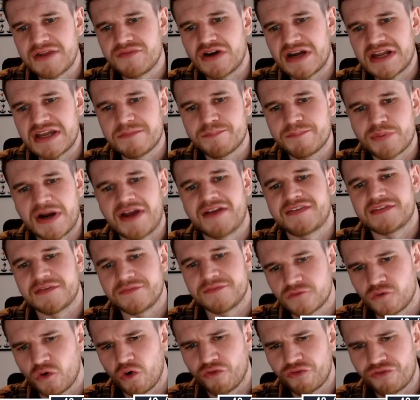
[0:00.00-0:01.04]
really impressive.
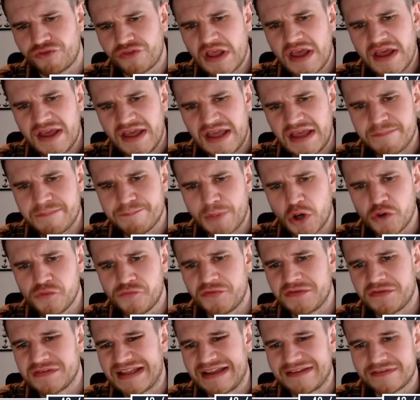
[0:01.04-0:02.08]
Scored in both
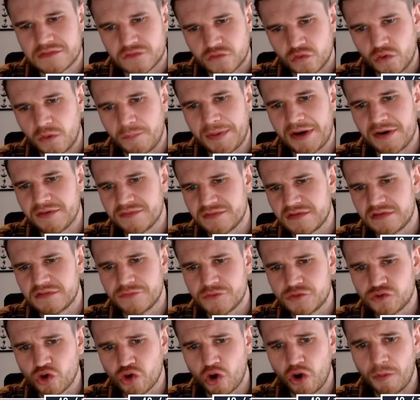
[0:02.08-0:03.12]
his last 2 appearances for
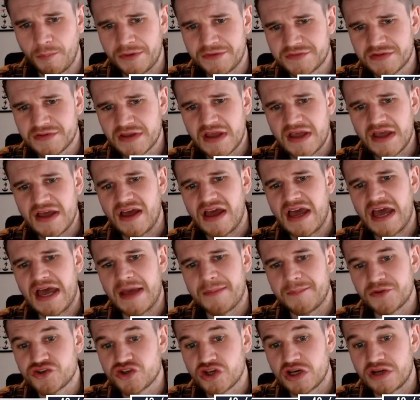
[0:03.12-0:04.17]
Dortmund
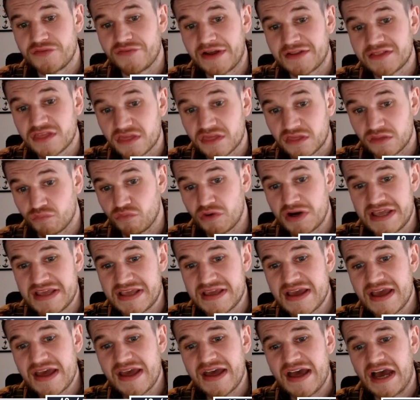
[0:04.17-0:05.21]
and should have had
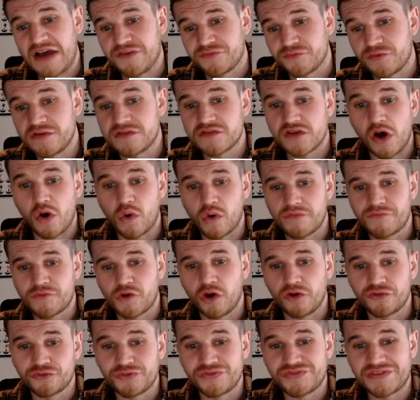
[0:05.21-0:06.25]
3 after his goal, of
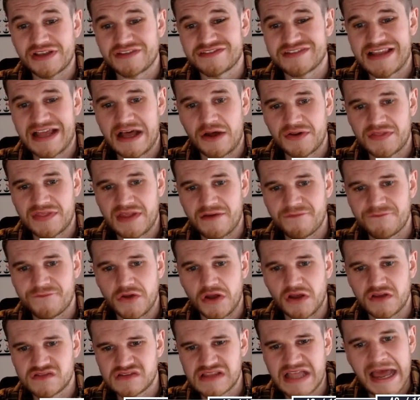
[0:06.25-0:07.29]
course, was disallowed in that
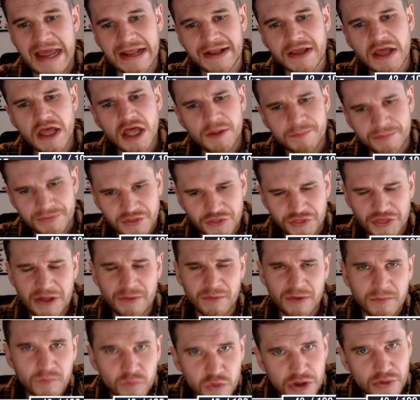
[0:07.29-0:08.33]
first leg. But the thing
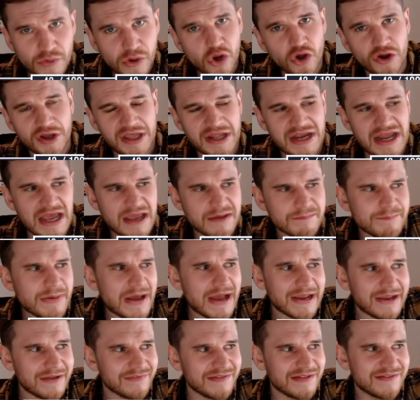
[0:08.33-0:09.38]
when we were looking at him
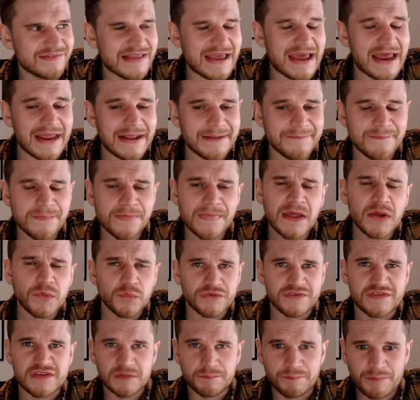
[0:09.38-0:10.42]
back in the day
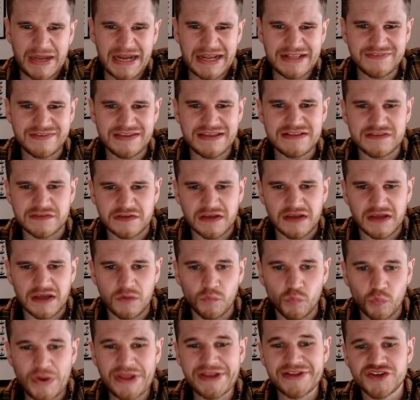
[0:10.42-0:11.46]
was his ability to
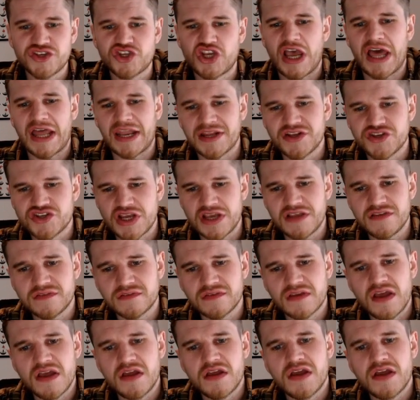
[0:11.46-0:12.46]
win challenges.